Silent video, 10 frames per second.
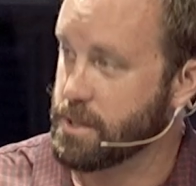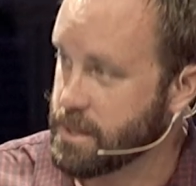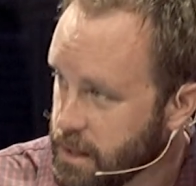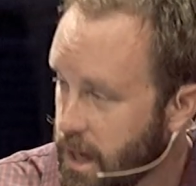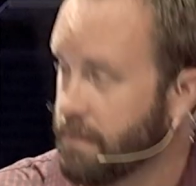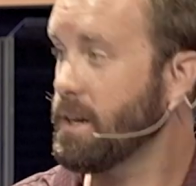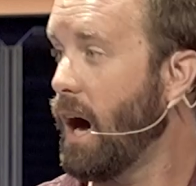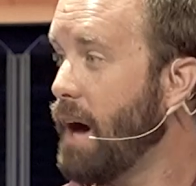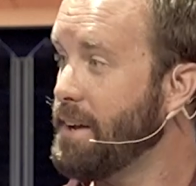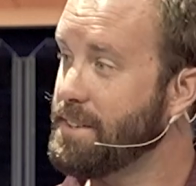just love
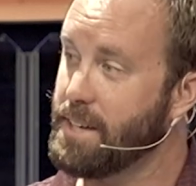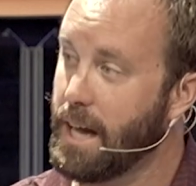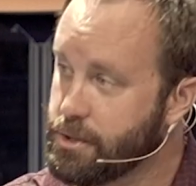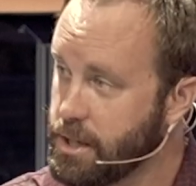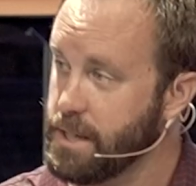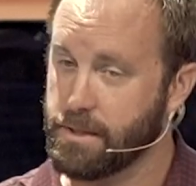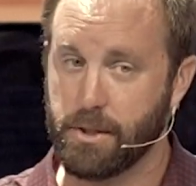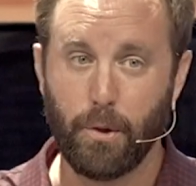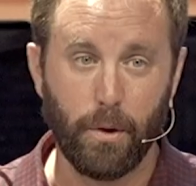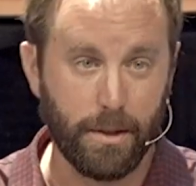God and deny
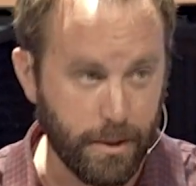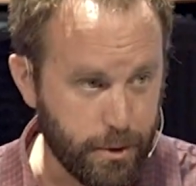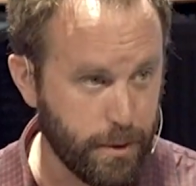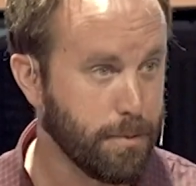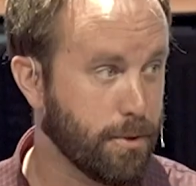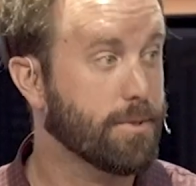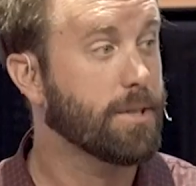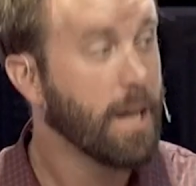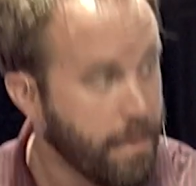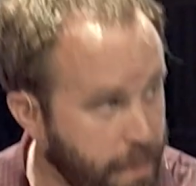Jesus. According to the
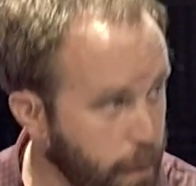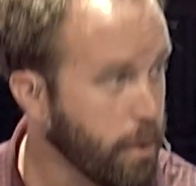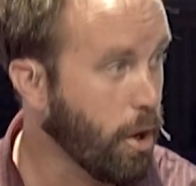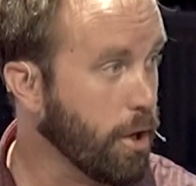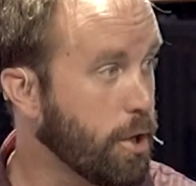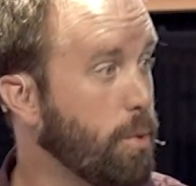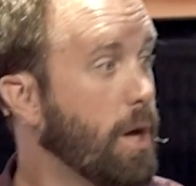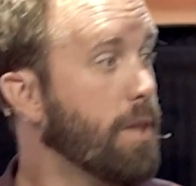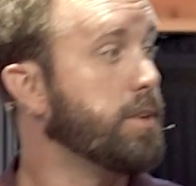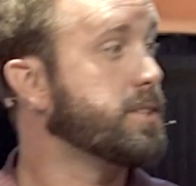Scriptures, they would argue,
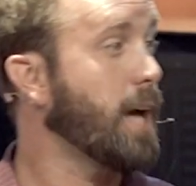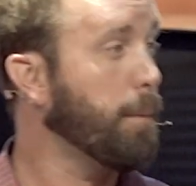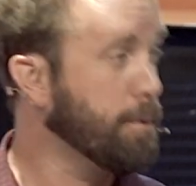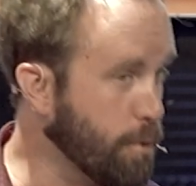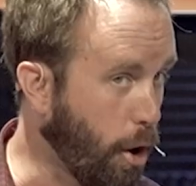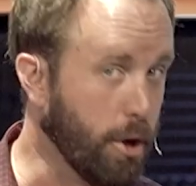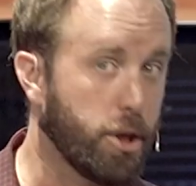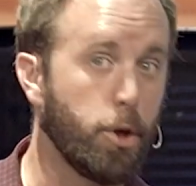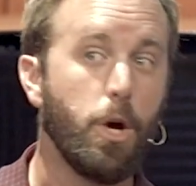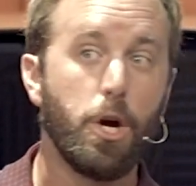the disciples would
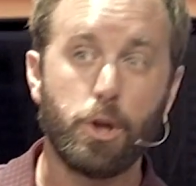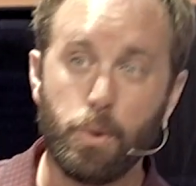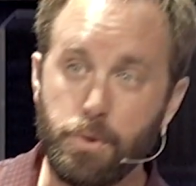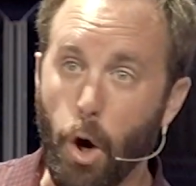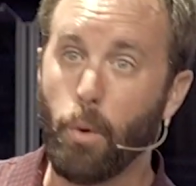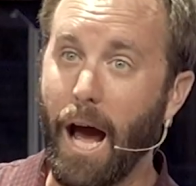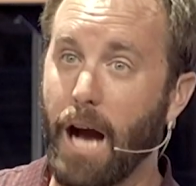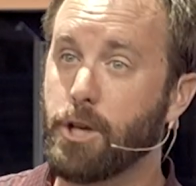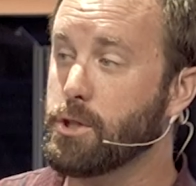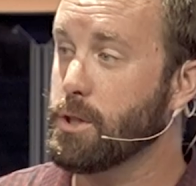argue, you don't
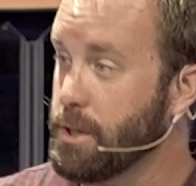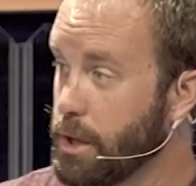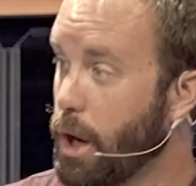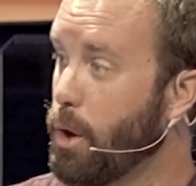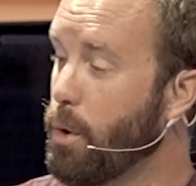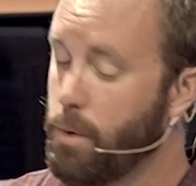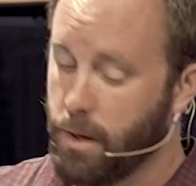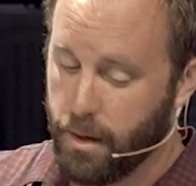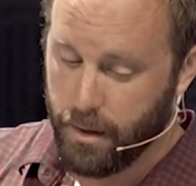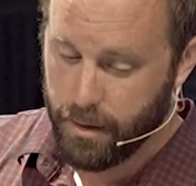actually know
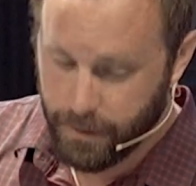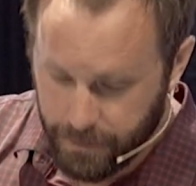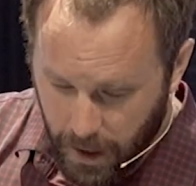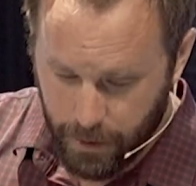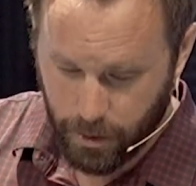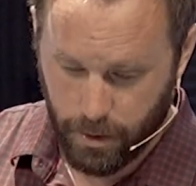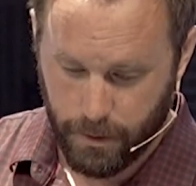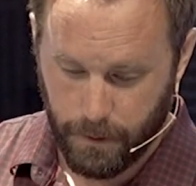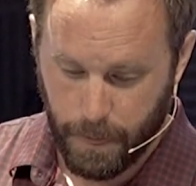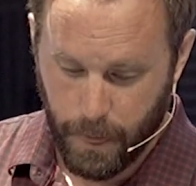the Father.
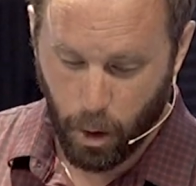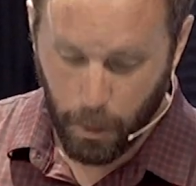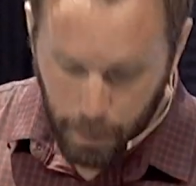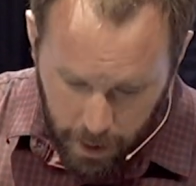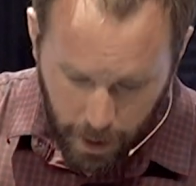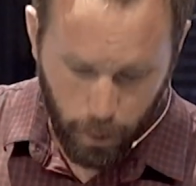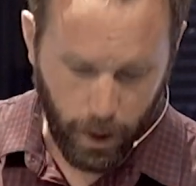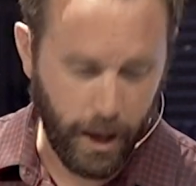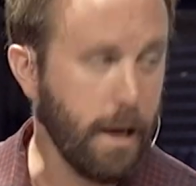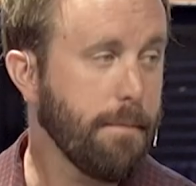Or put another
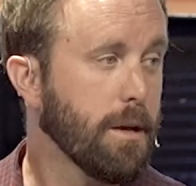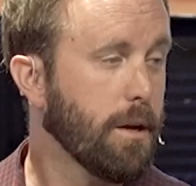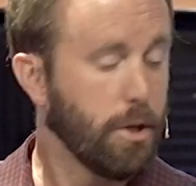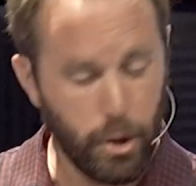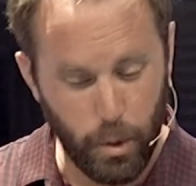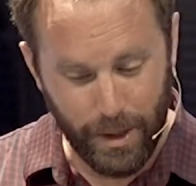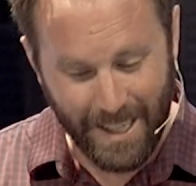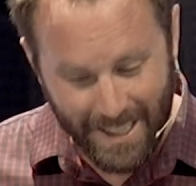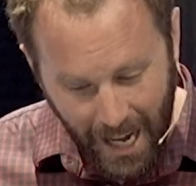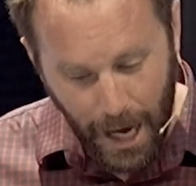way, you
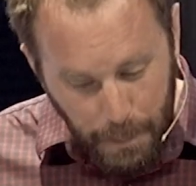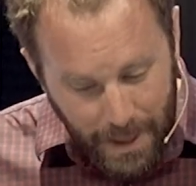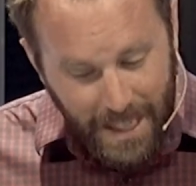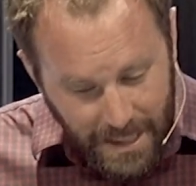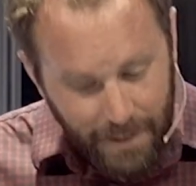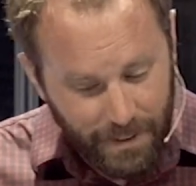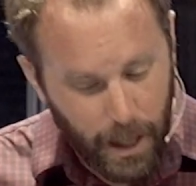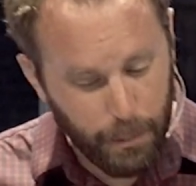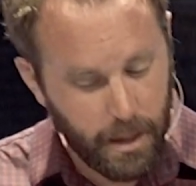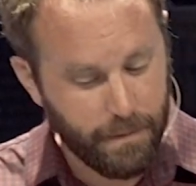cannot be in the
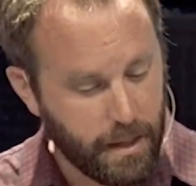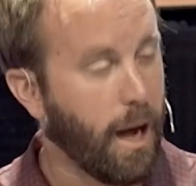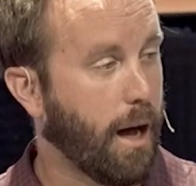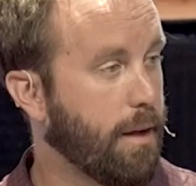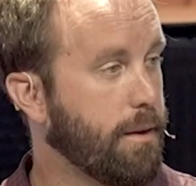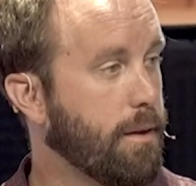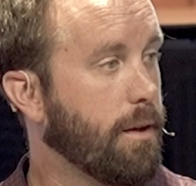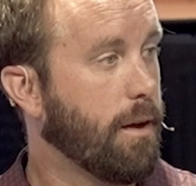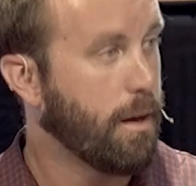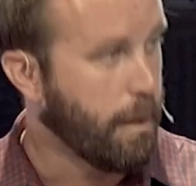family of God
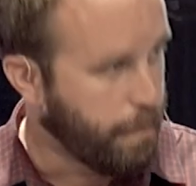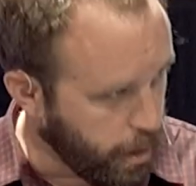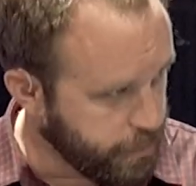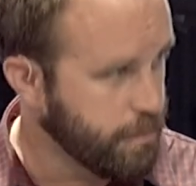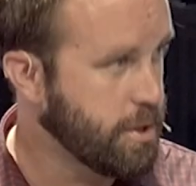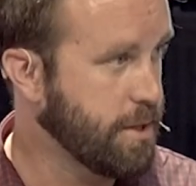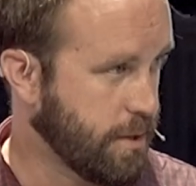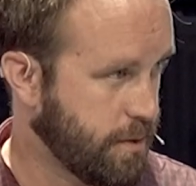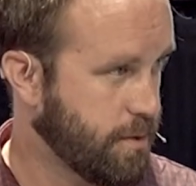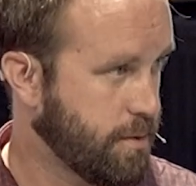apart from
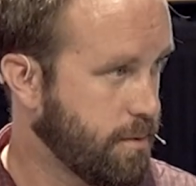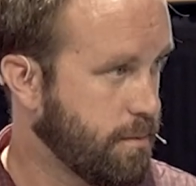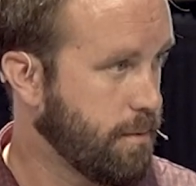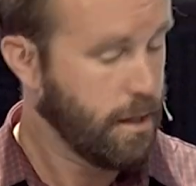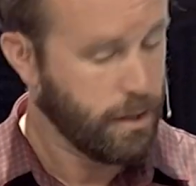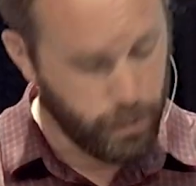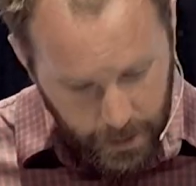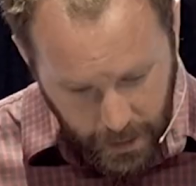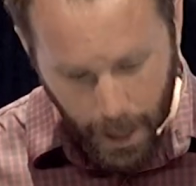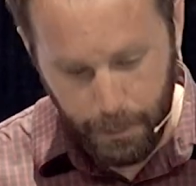Jesus. You
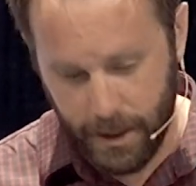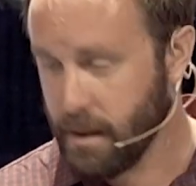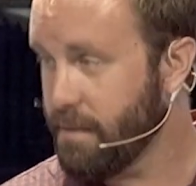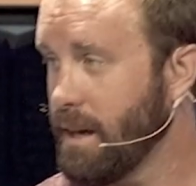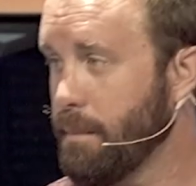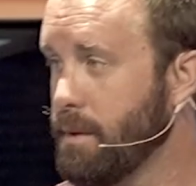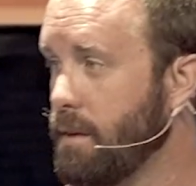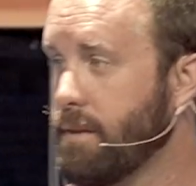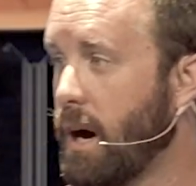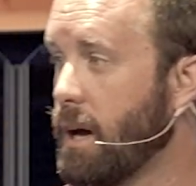cannot be in the family
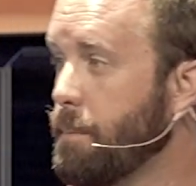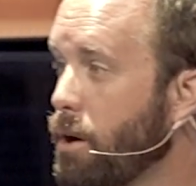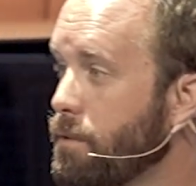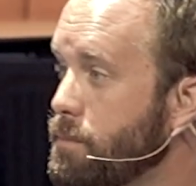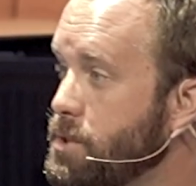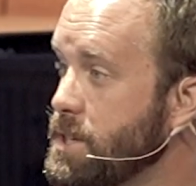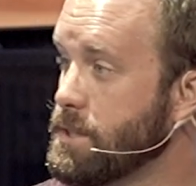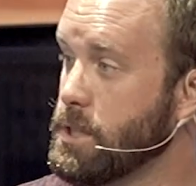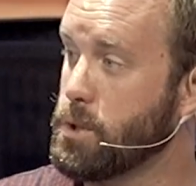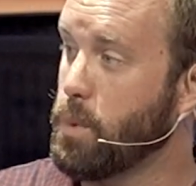of God apart from
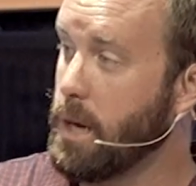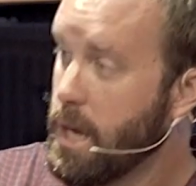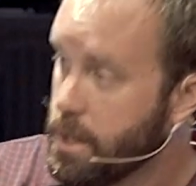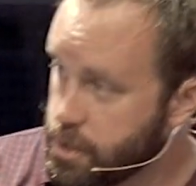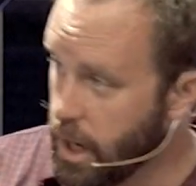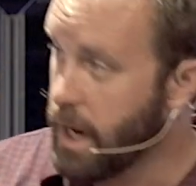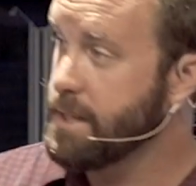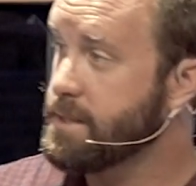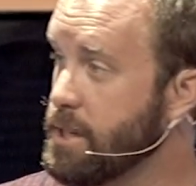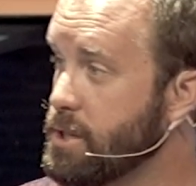Jesus. This is what John
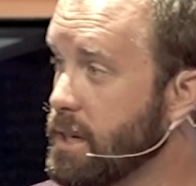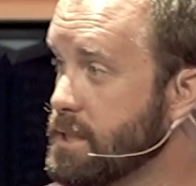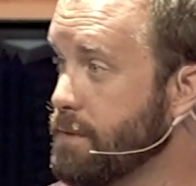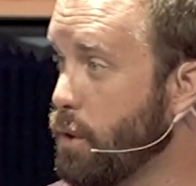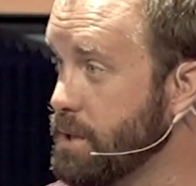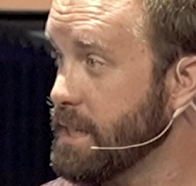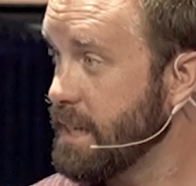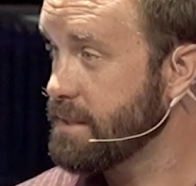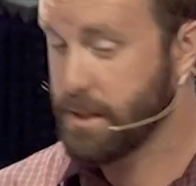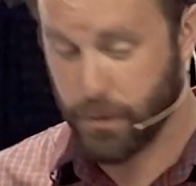is teaching us. Of course, he
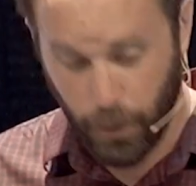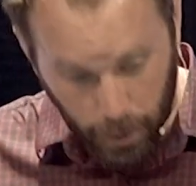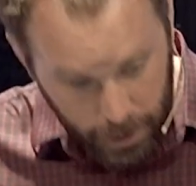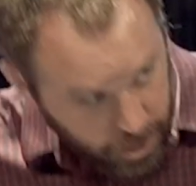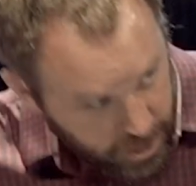gets this from what